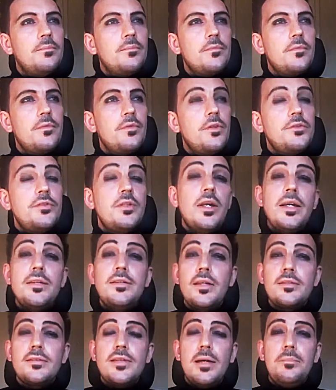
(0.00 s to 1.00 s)
There's a nice
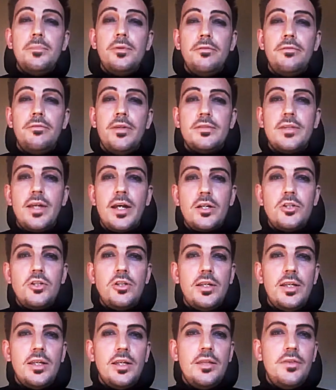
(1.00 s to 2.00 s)
example of this
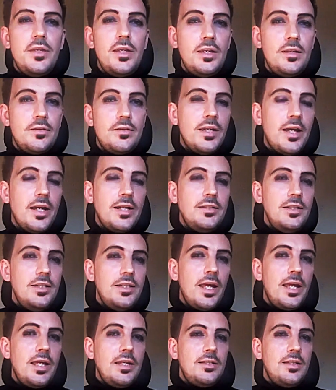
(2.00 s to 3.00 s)
actually. In the
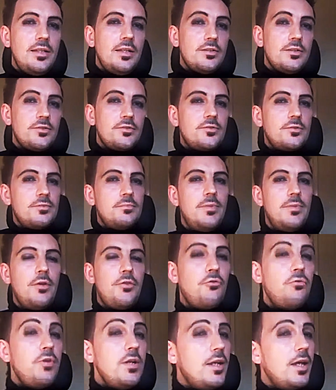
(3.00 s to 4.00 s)
1980s, about
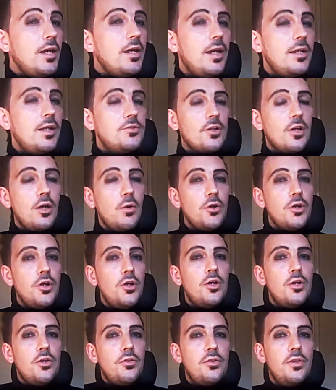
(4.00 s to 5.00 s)
3 decades ago on
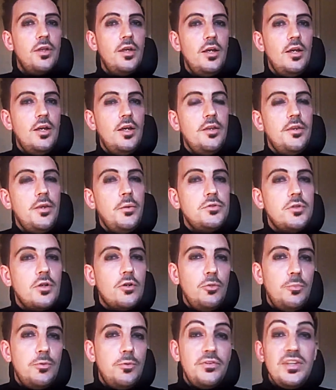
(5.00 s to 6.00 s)
Earth, there was a
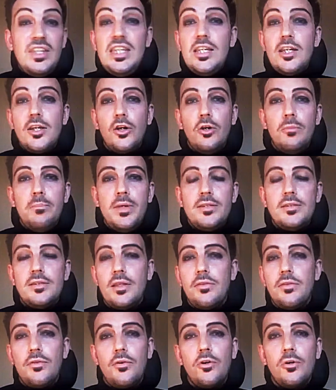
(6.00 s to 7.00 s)
group of eco
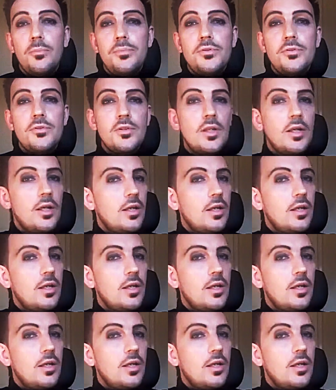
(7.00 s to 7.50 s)
misanthropes.